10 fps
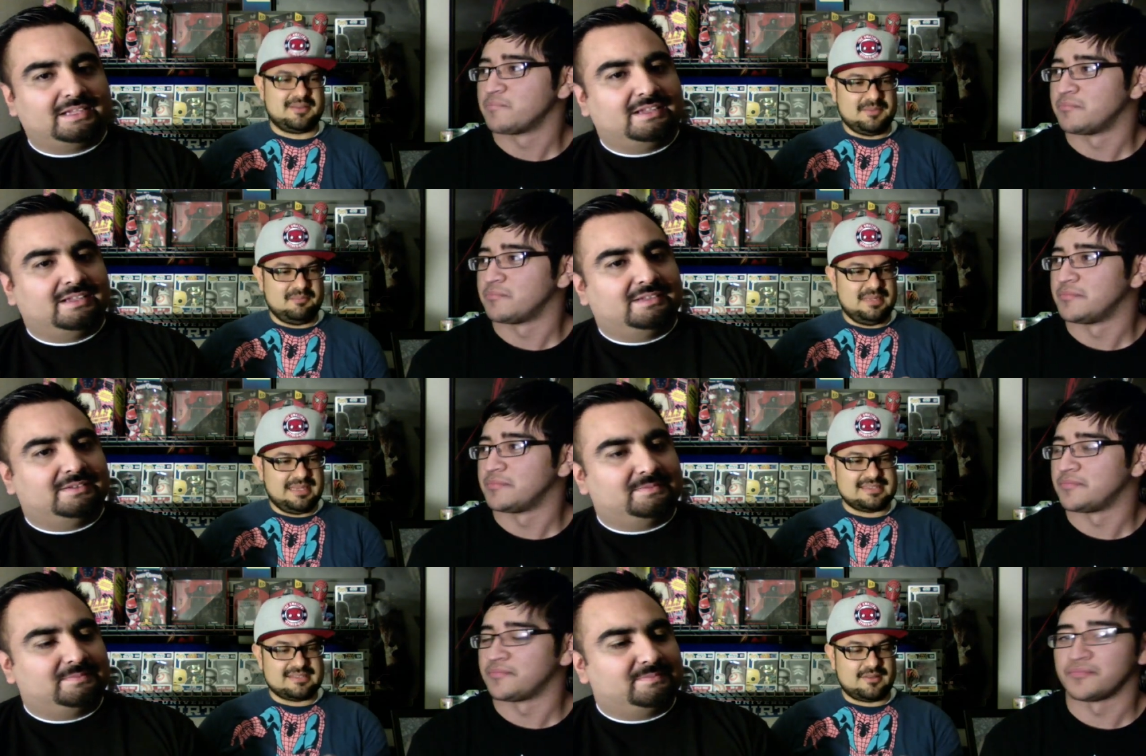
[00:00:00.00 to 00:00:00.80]
Speaker 1: the
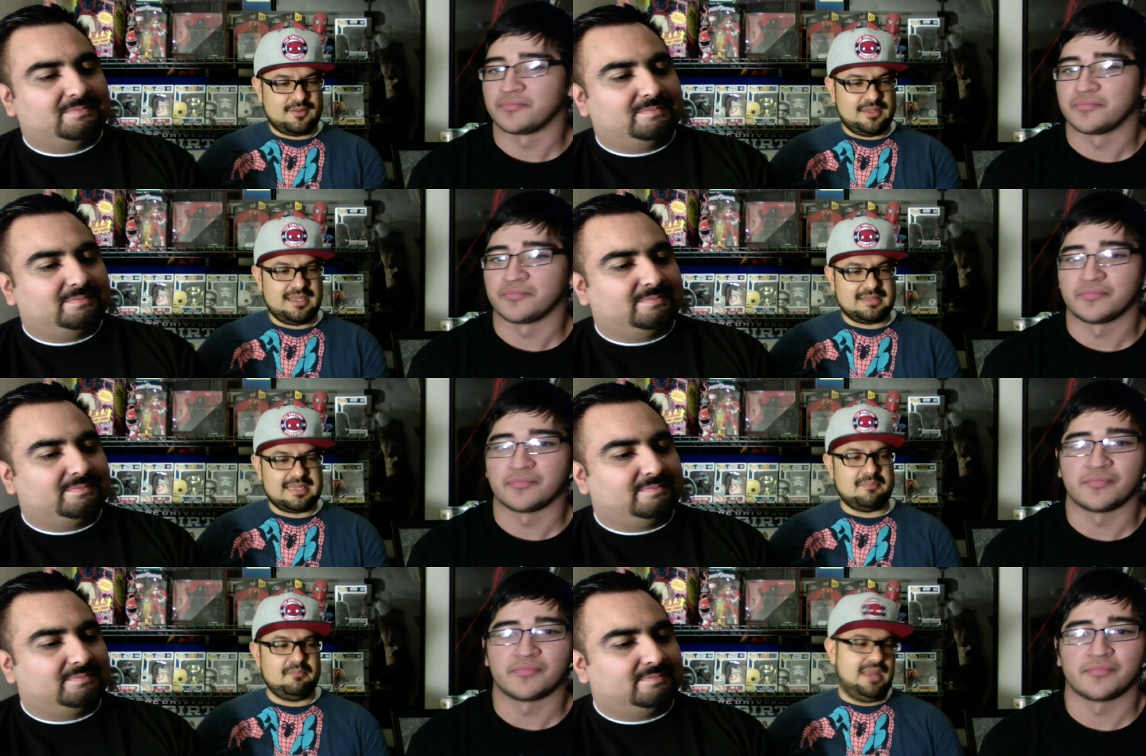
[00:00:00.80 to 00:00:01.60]
biggest thing
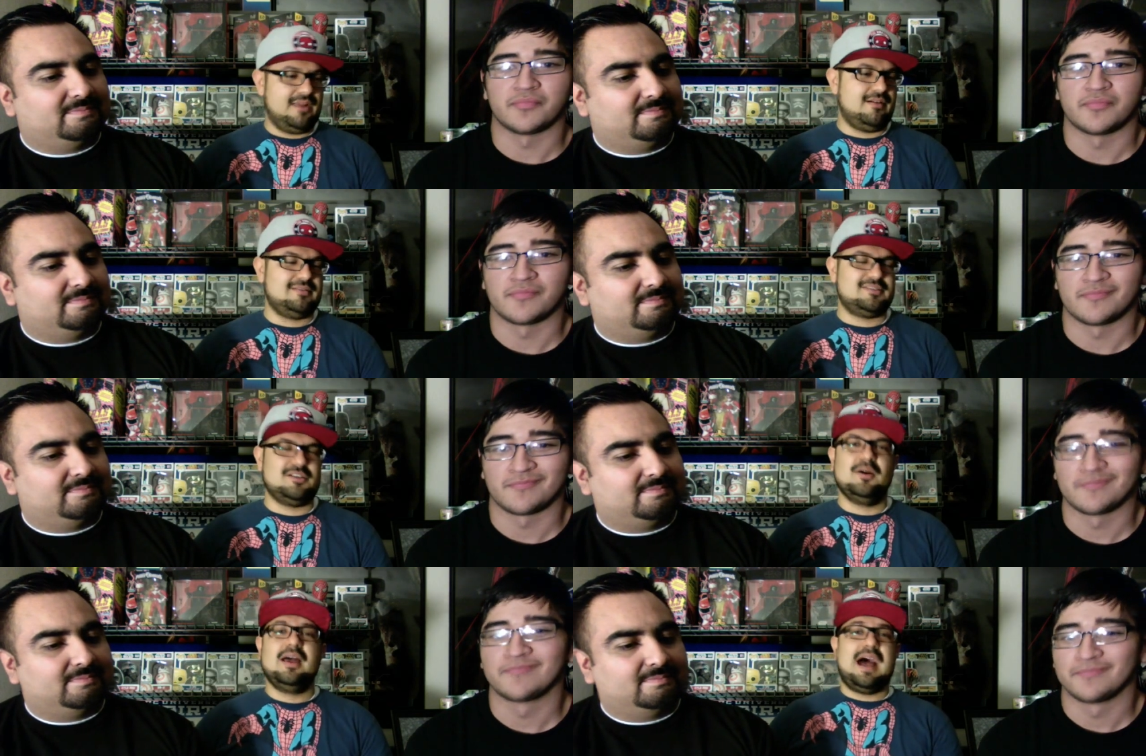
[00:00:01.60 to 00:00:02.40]
they could bank on.
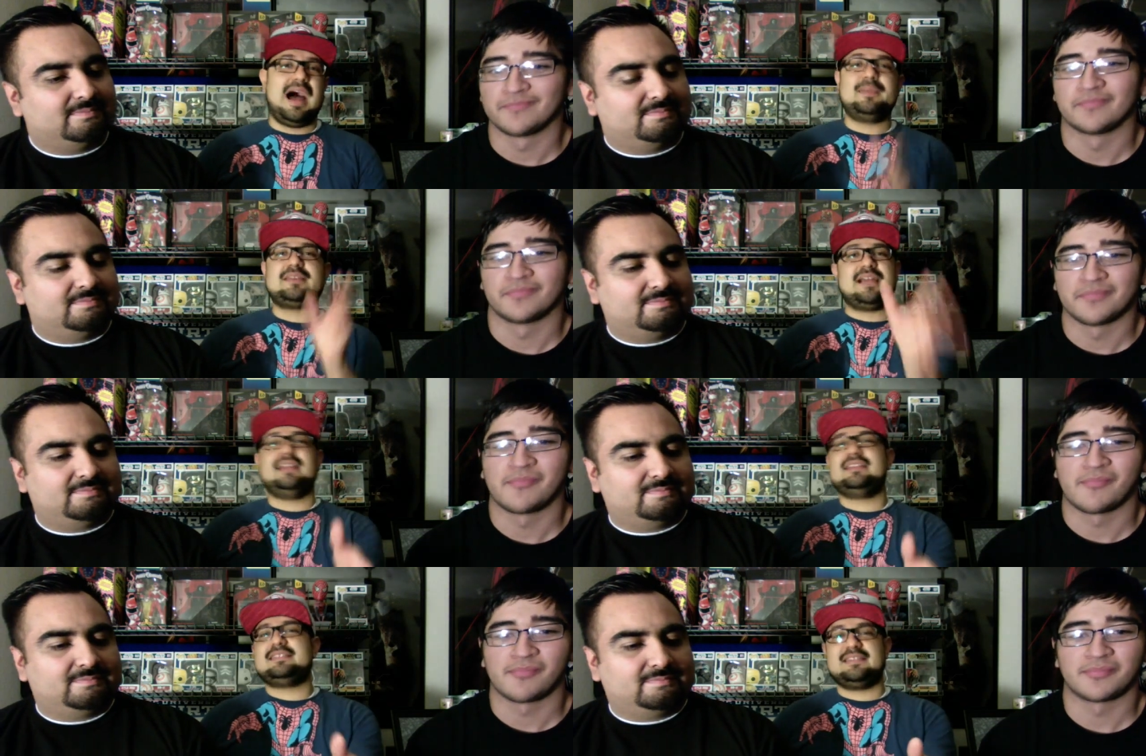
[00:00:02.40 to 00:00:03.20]
So I'm
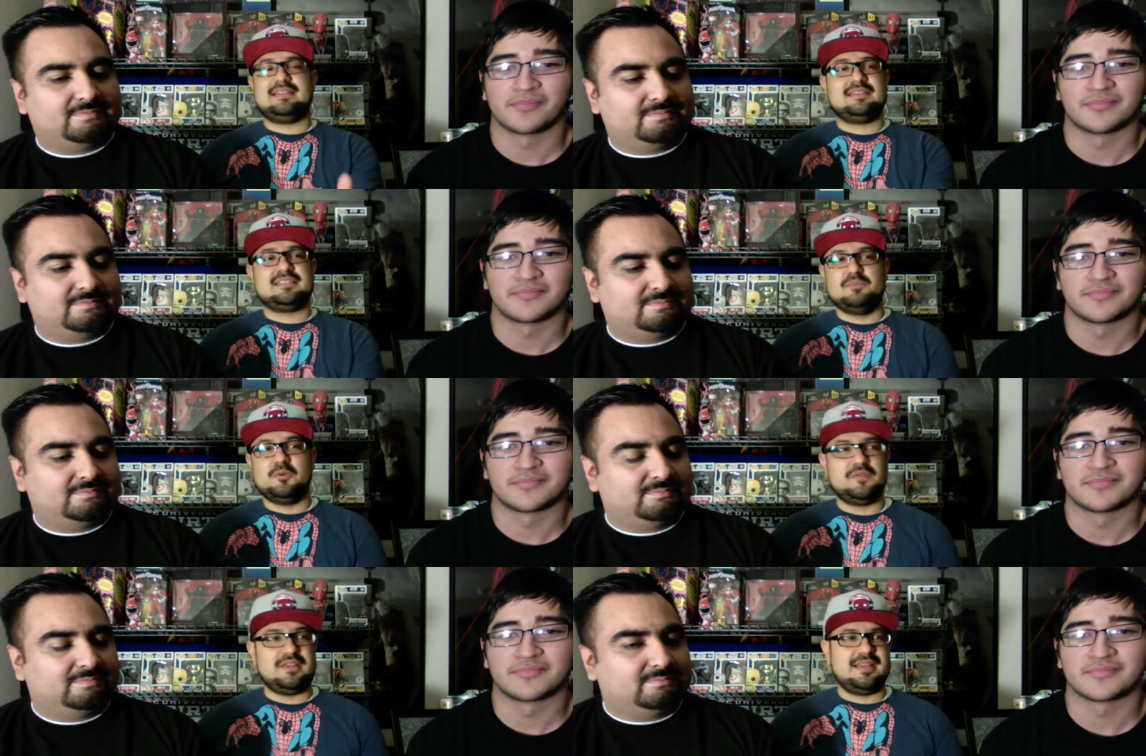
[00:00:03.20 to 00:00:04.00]
excited to see this
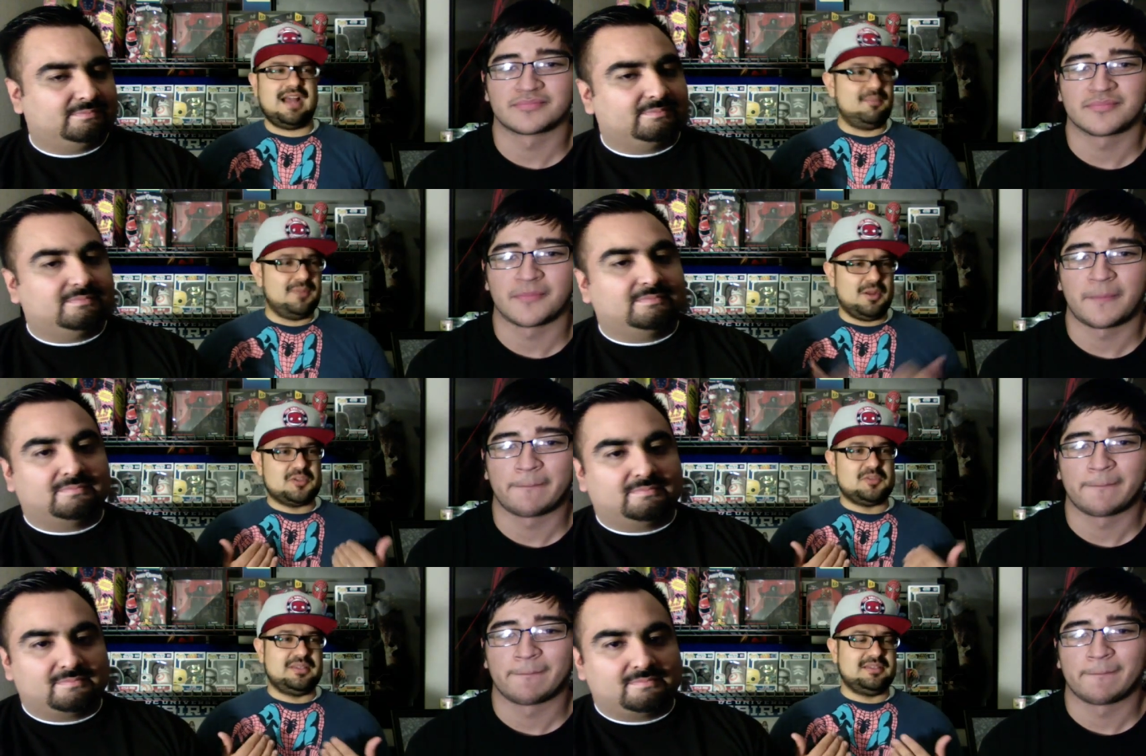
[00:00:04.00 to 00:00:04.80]
movie. I'm the
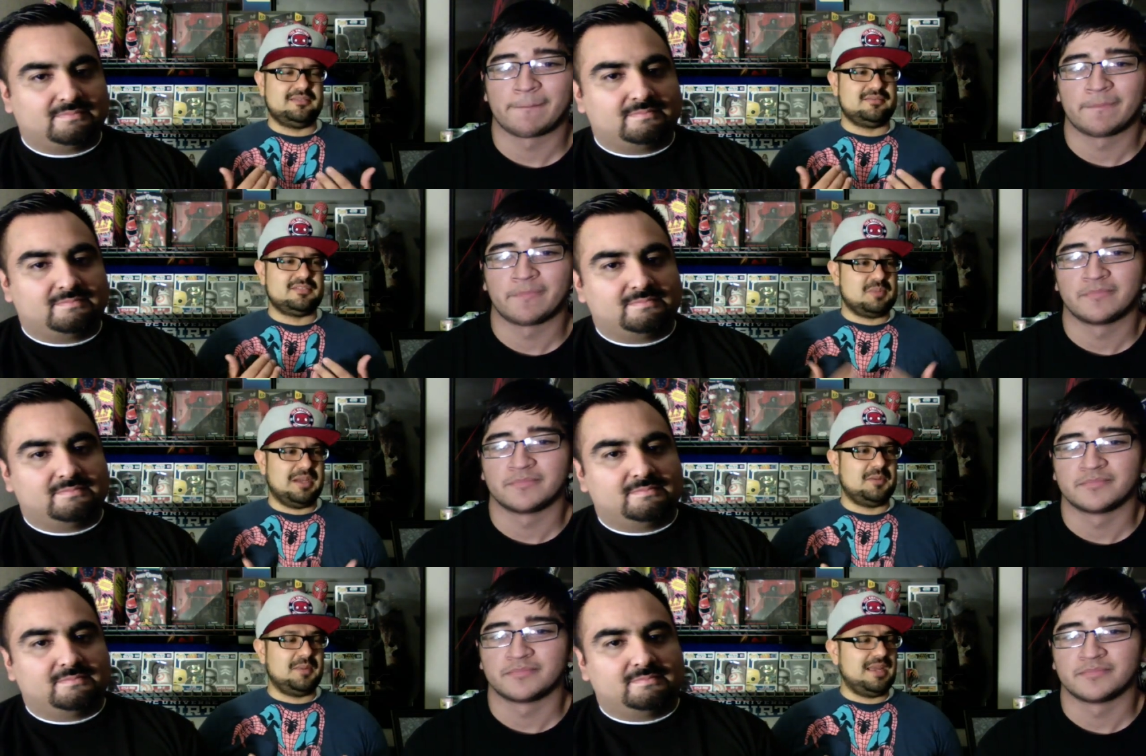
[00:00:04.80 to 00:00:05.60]
ultimate
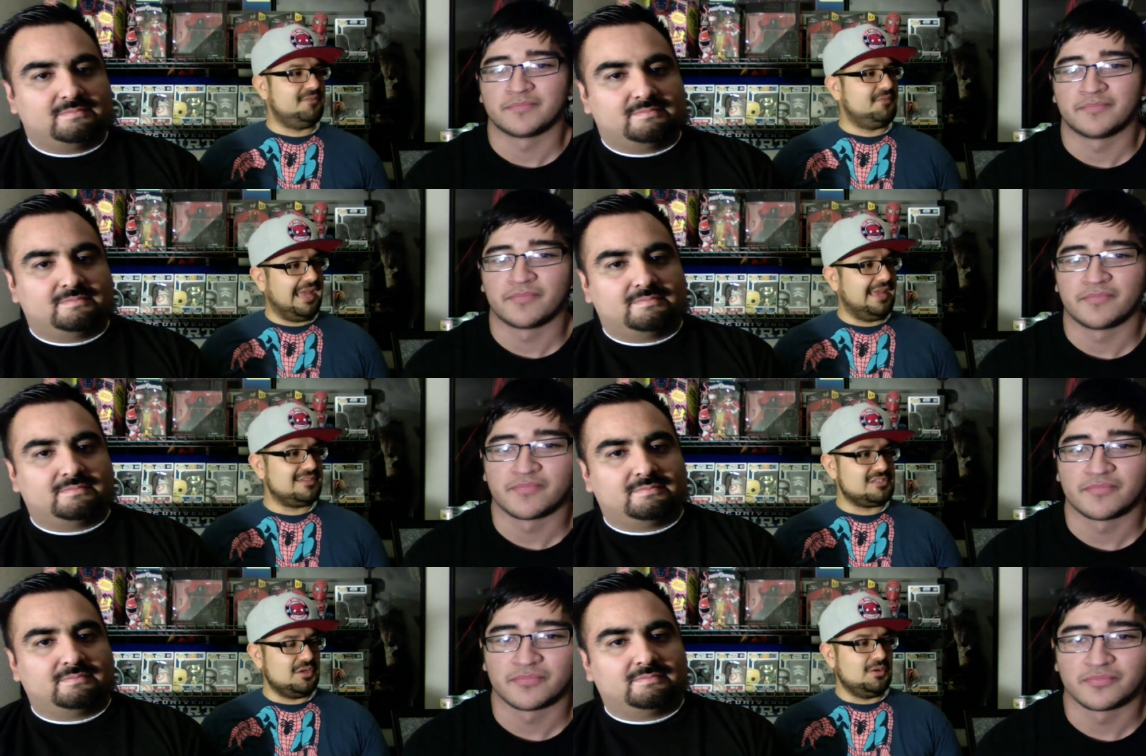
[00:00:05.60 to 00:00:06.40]
Spider Man fan,
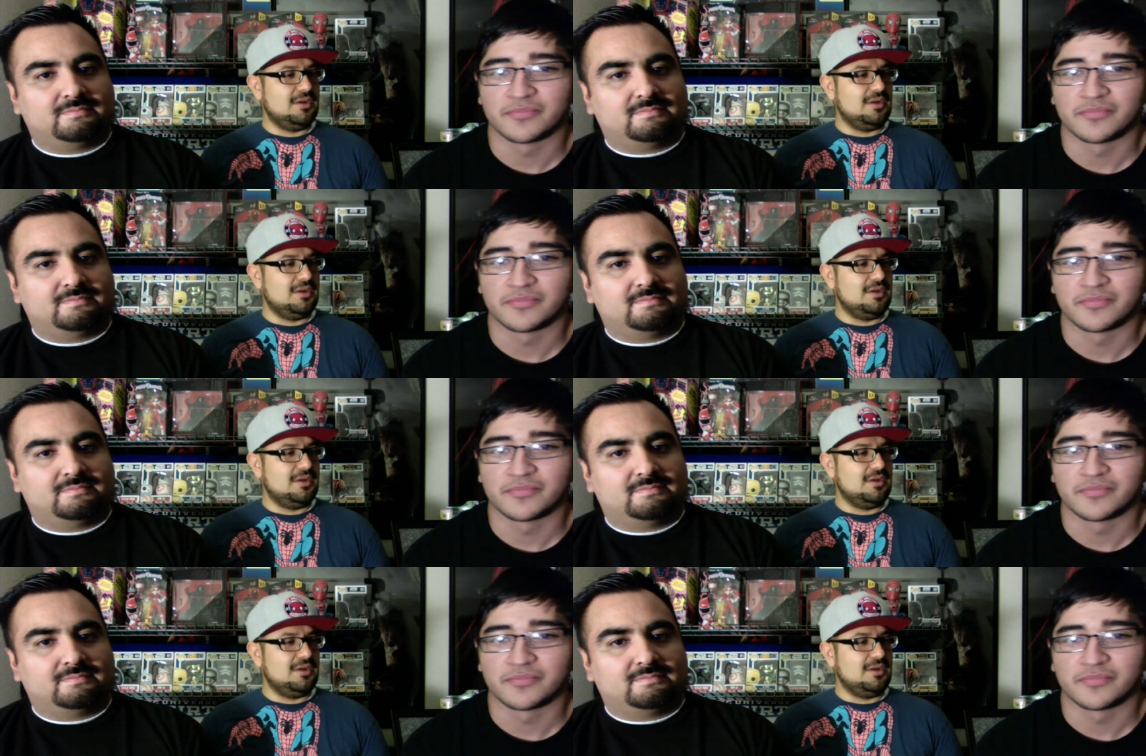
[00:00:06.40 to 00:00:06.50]
so